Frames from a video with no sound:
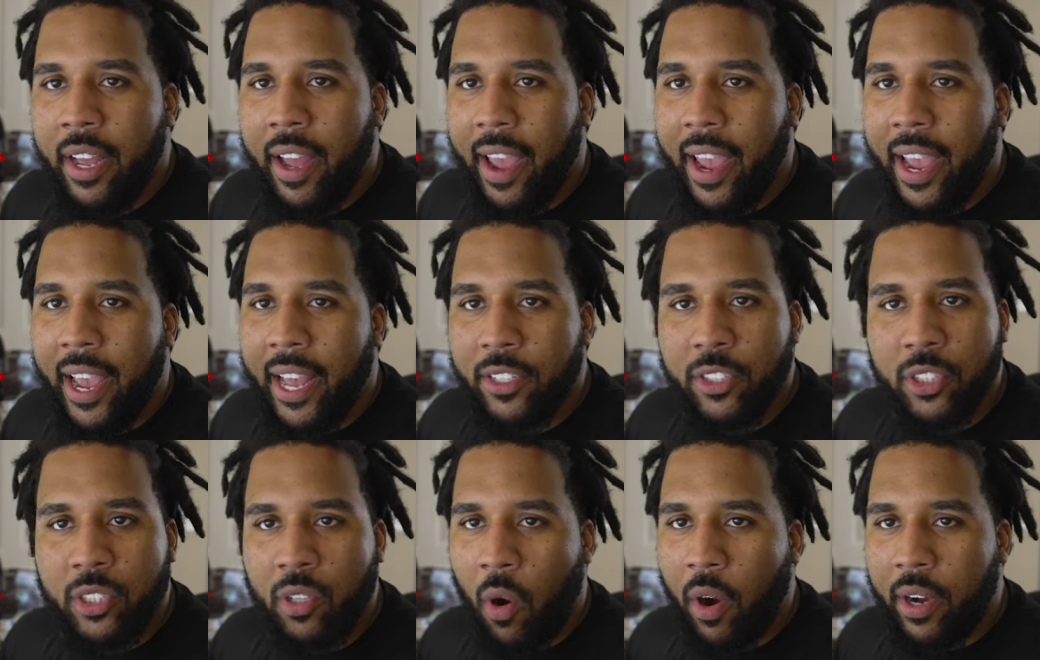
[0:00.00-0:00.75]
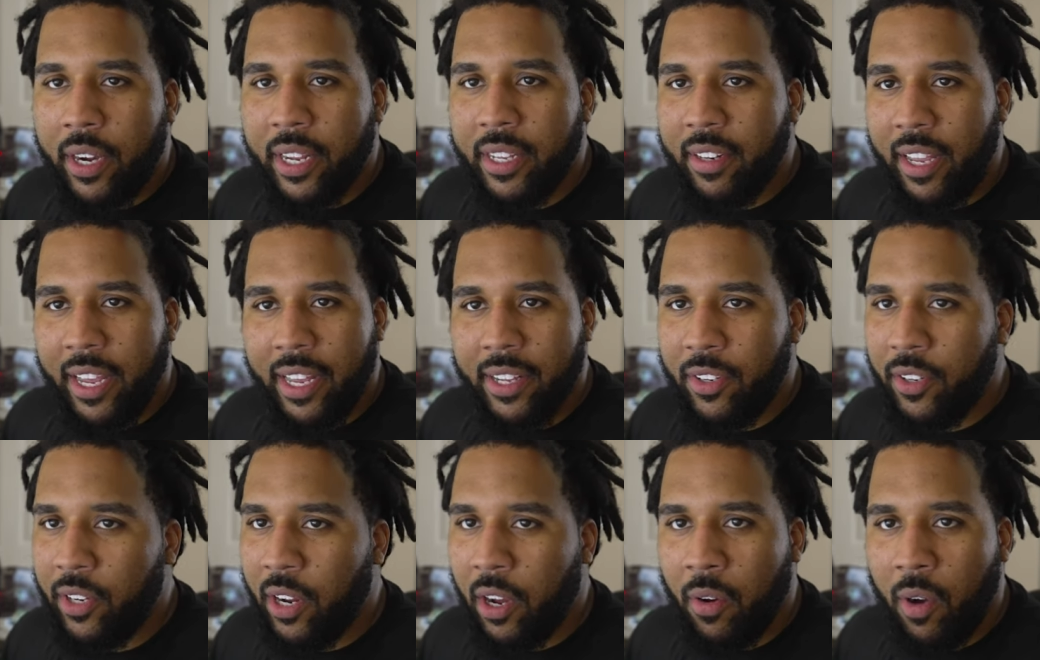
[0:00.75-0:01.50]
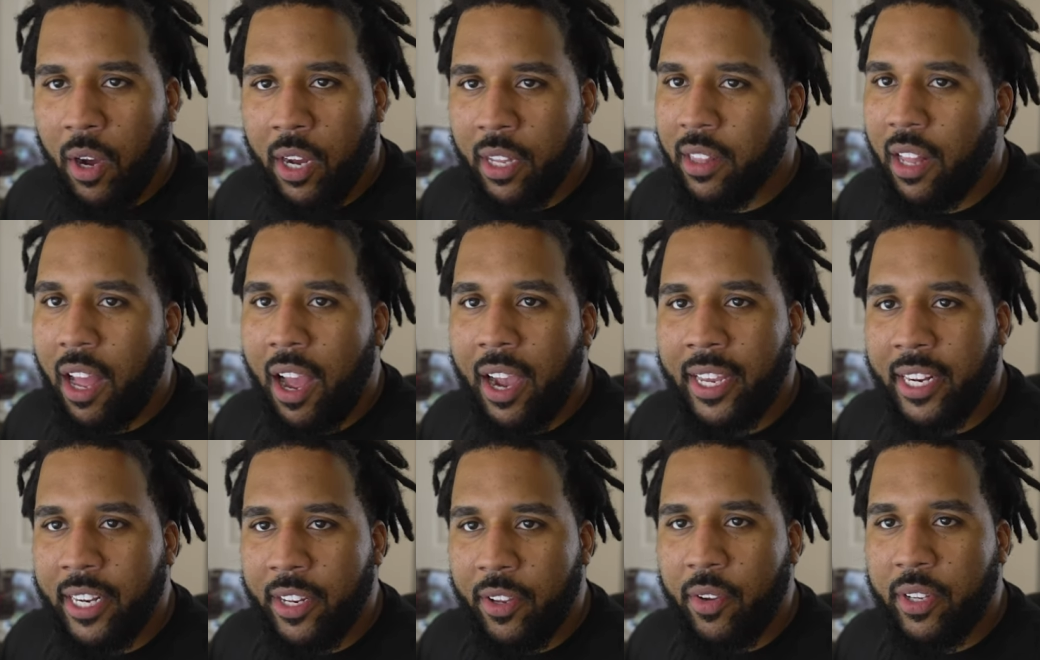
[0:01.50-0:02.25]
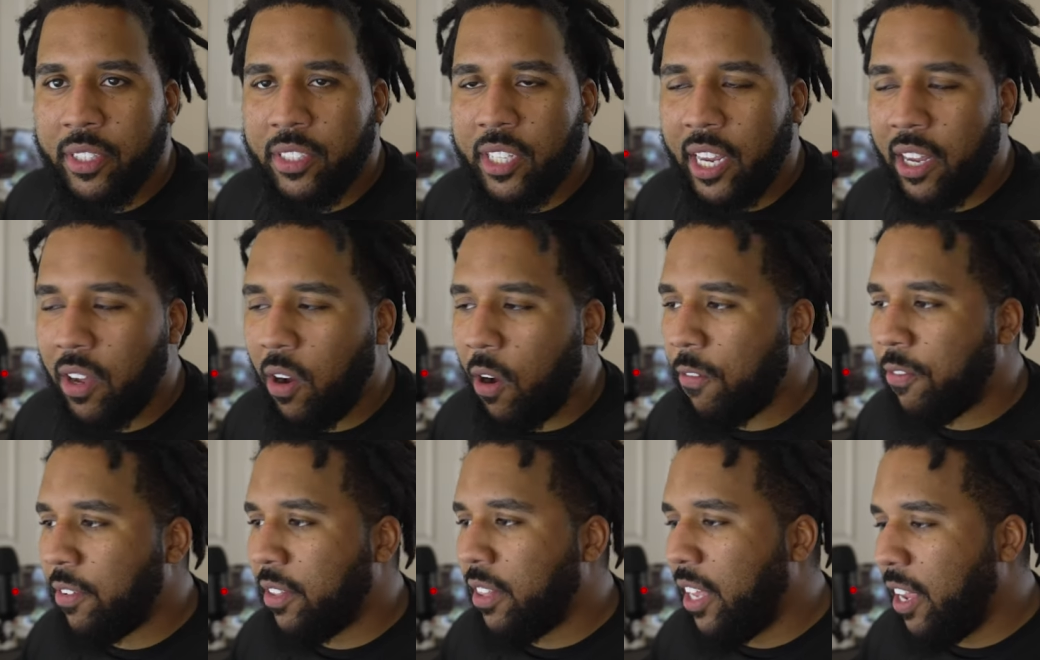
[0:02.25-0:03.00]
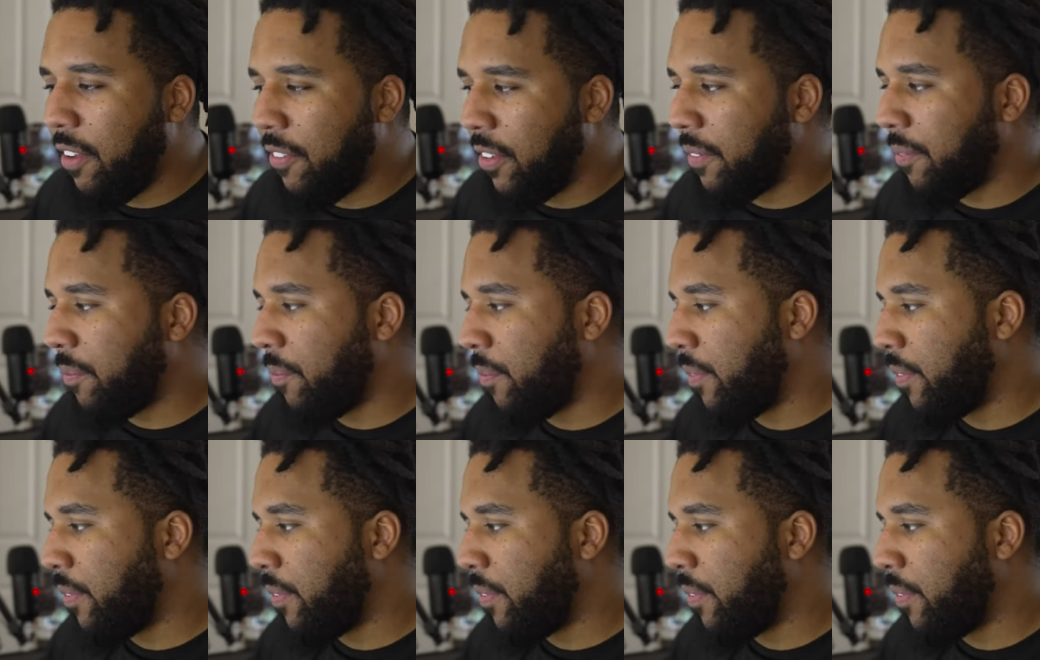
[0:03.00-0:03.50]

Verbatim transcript: and start it and, you know, unlock it and you can take off and leave it